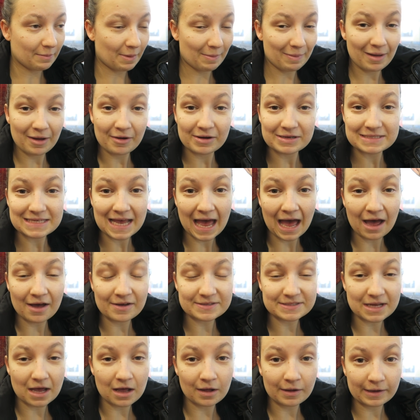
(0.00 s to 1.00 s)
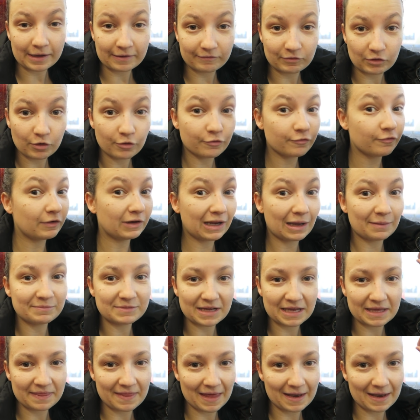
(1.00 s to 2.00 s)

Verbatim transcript: my parents' house, I'll give you a full update